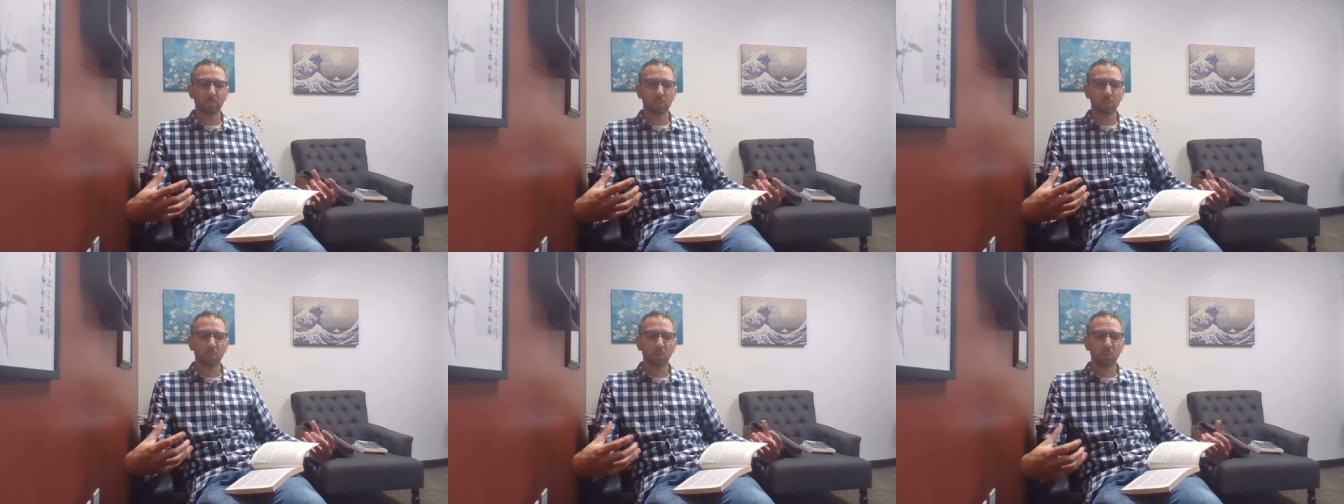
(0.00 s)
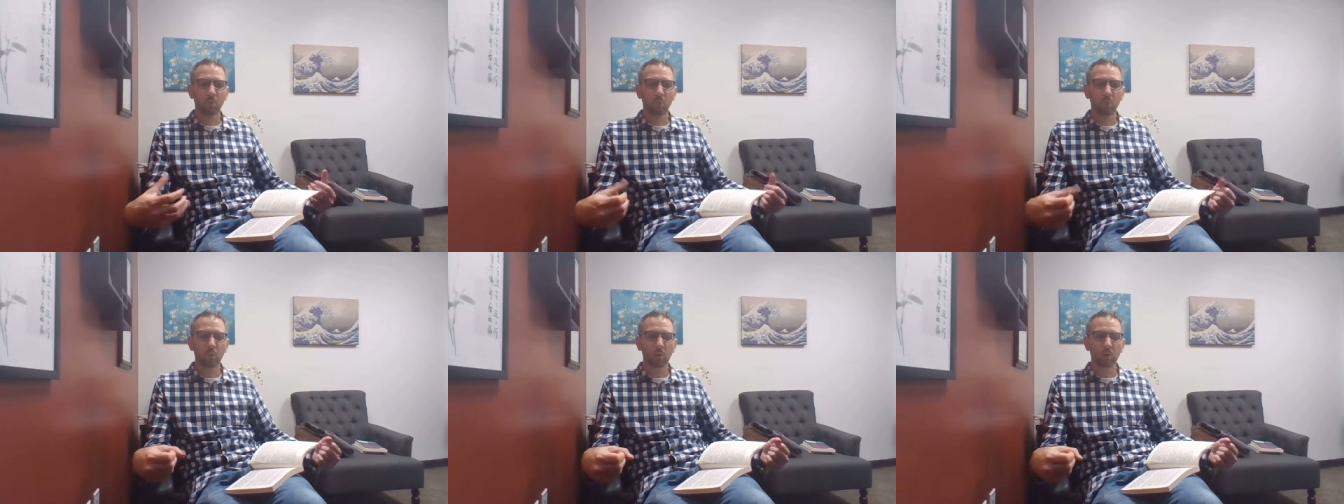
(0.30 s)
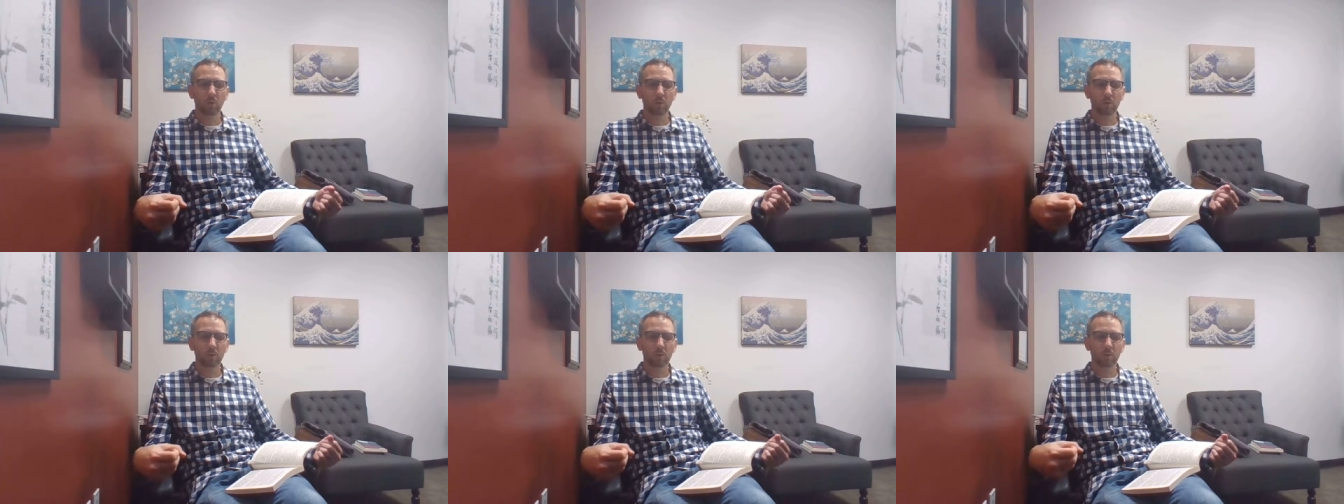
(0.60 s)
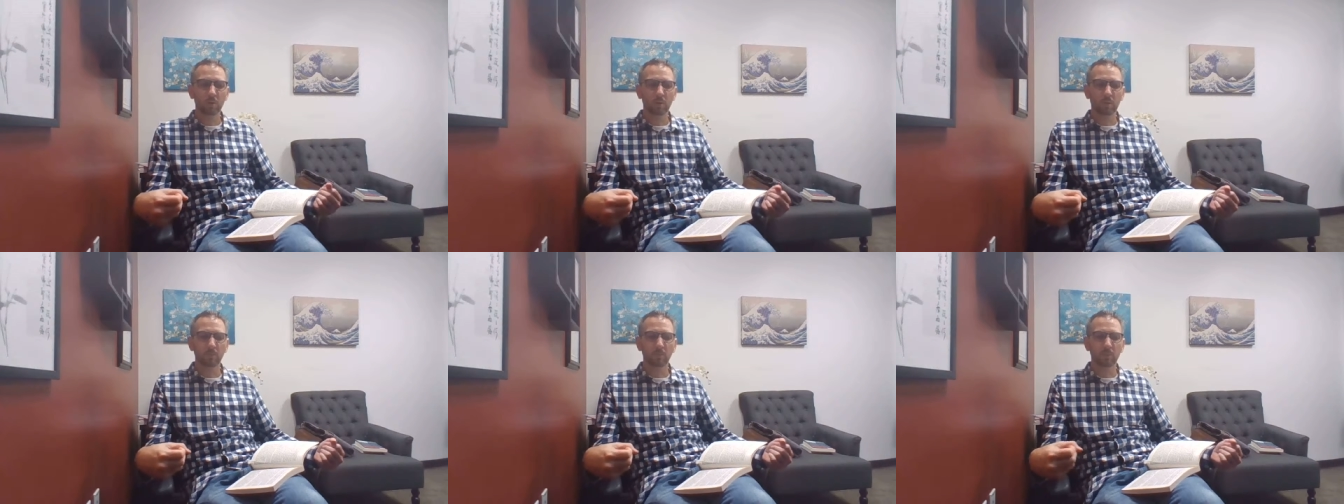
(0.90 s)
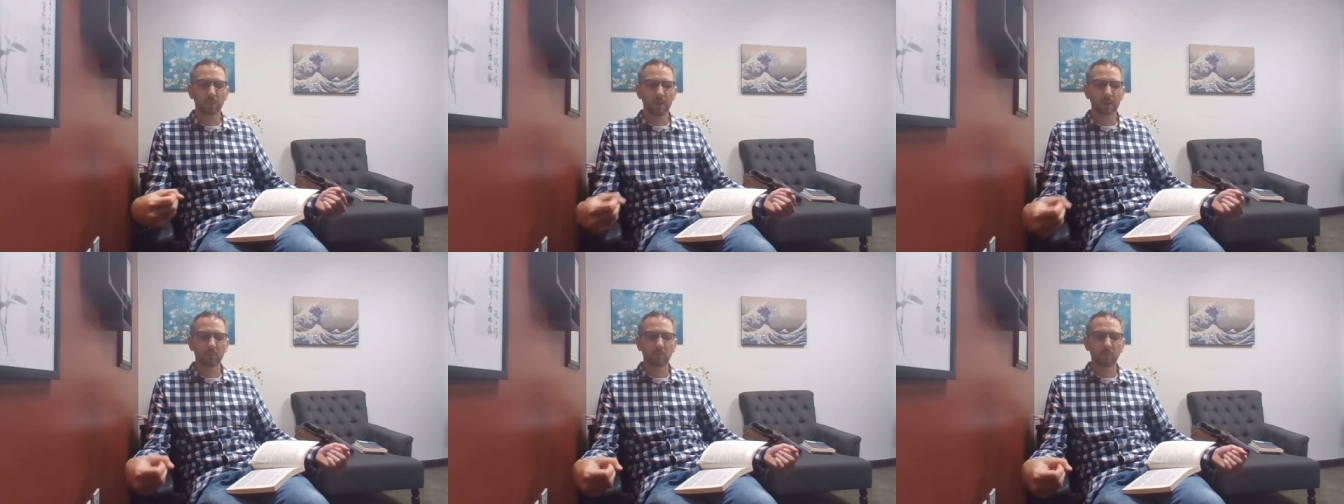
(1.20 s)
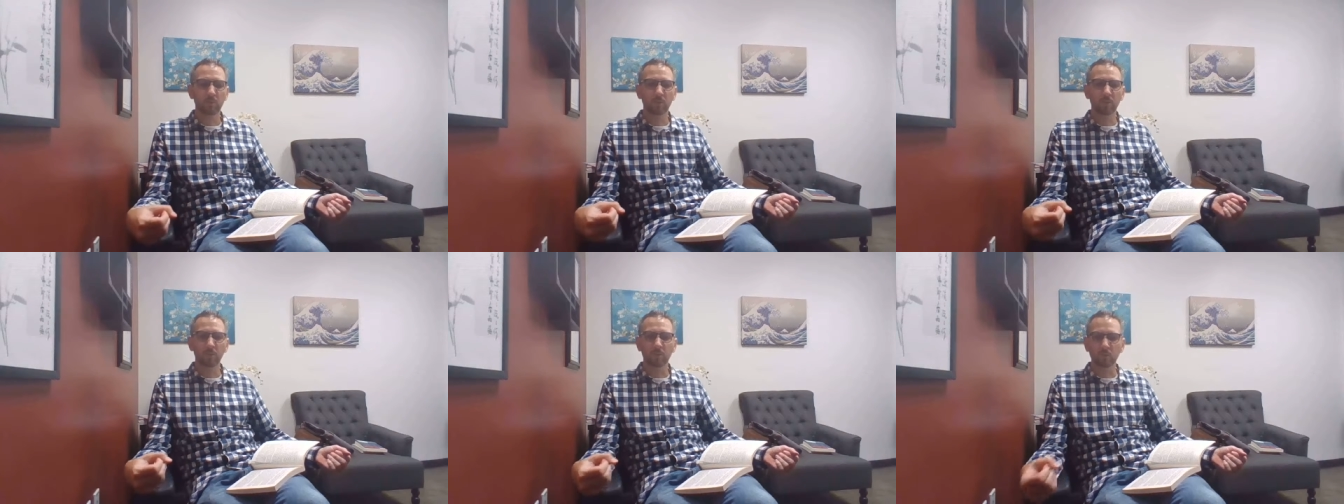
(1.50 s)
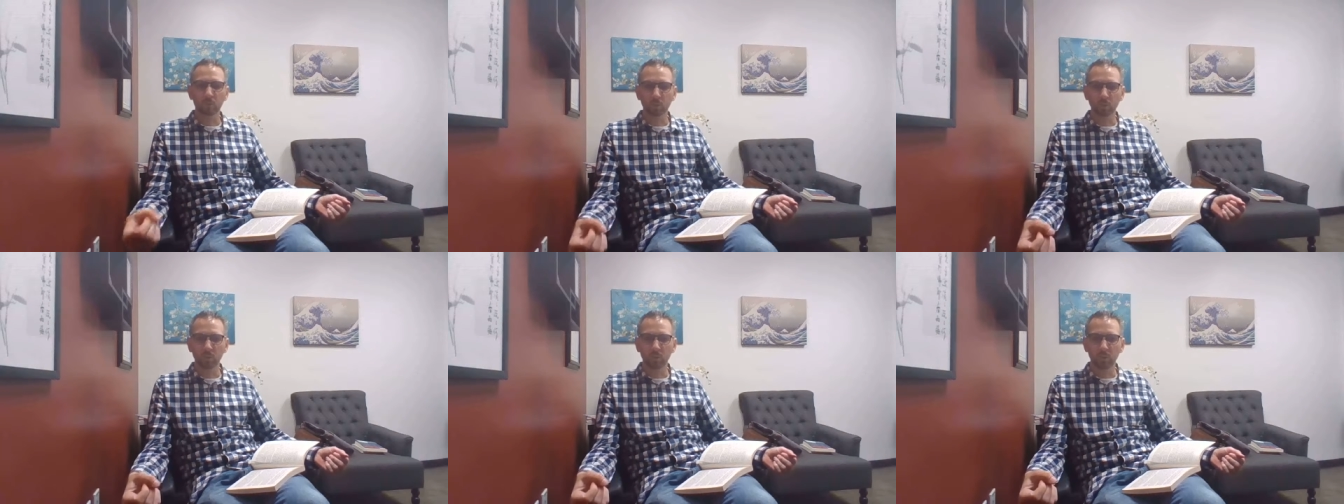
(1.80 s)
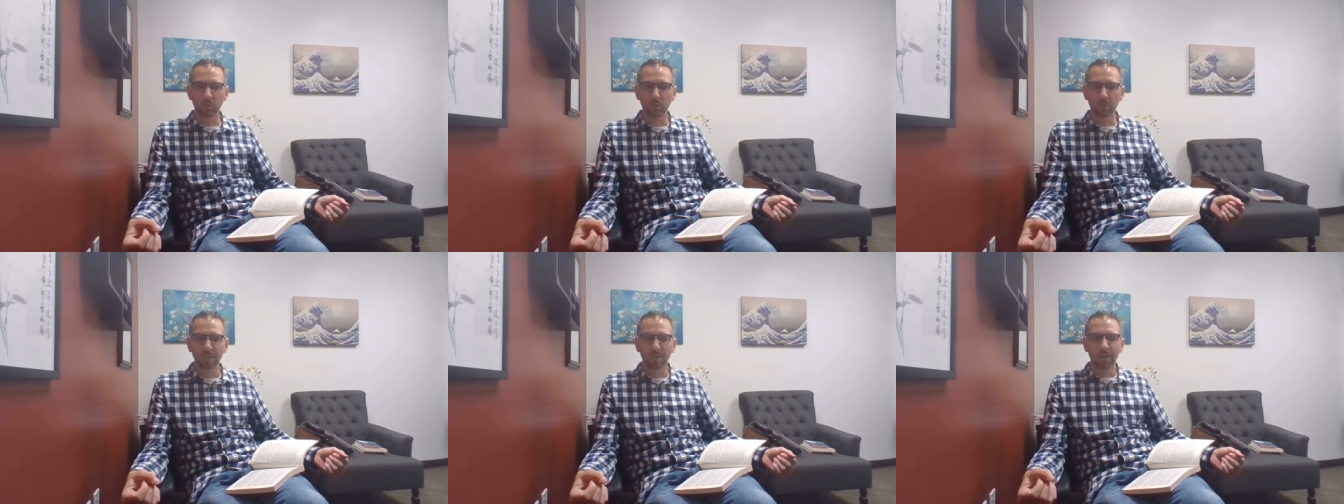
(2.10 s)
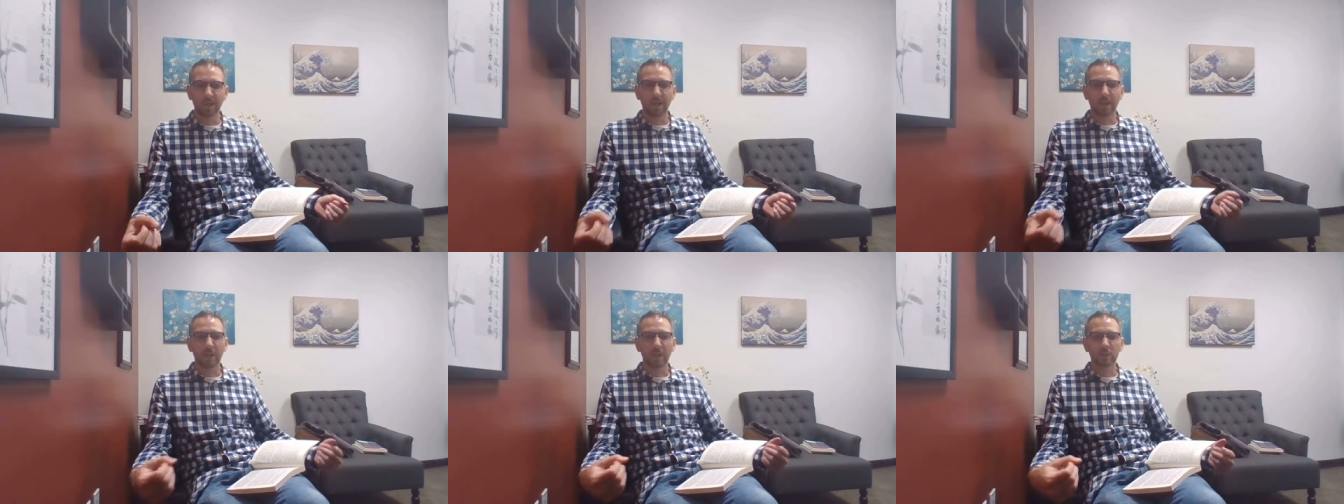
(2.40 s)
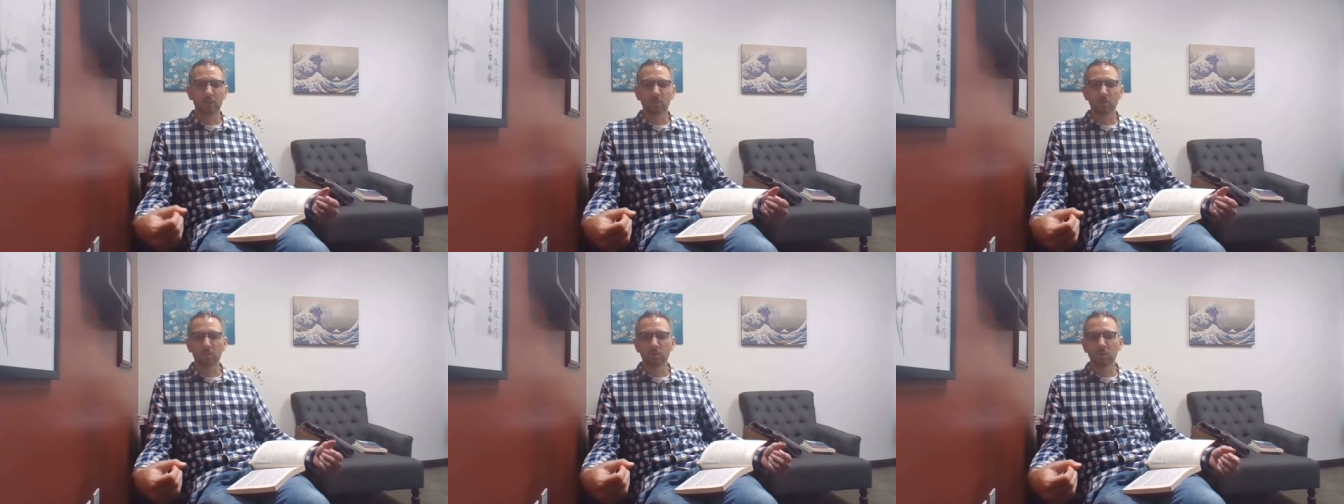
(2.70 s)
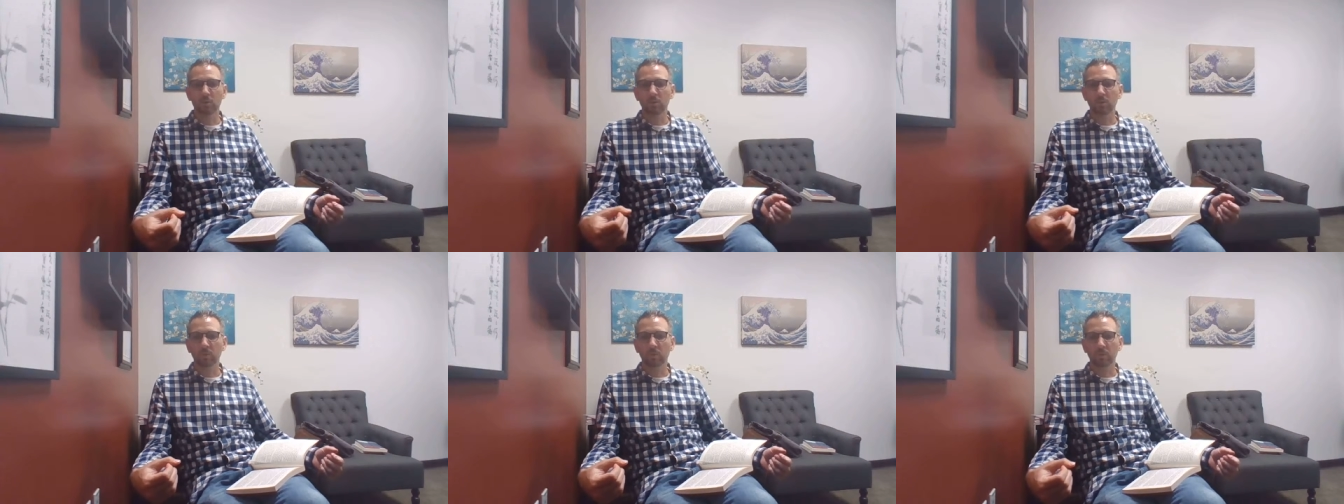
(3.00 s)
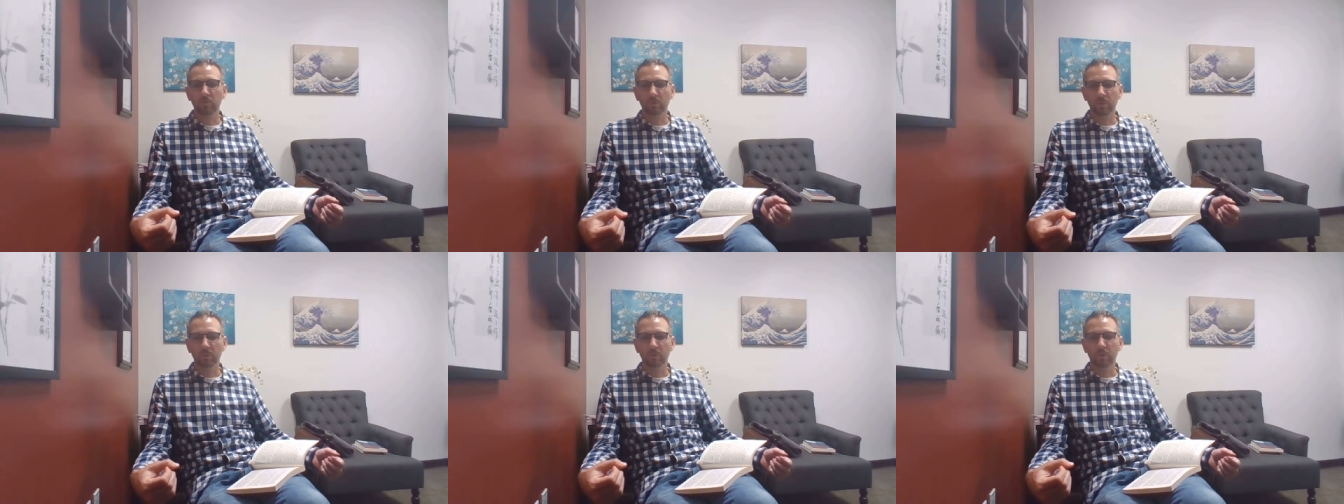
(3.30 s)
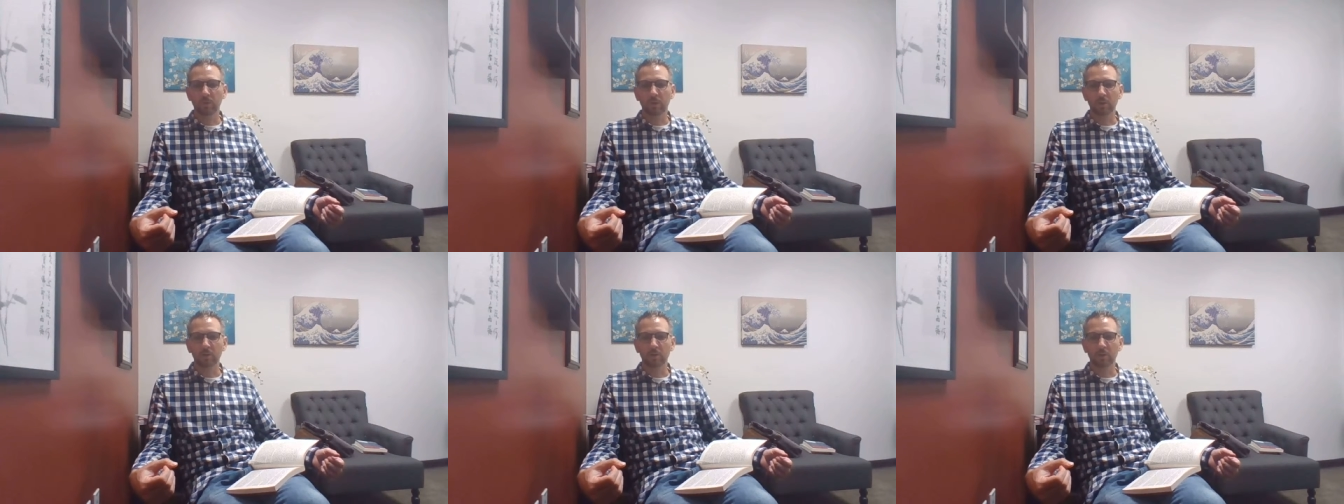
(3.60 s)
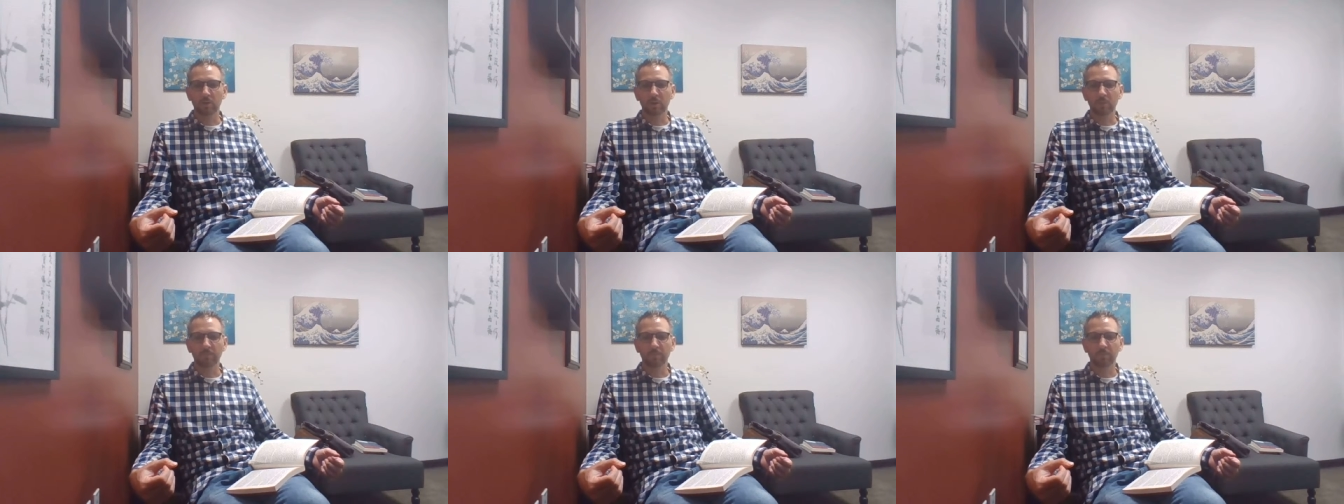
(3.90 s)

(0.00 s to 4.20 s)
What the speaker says: more complex view of the world as a result of integration.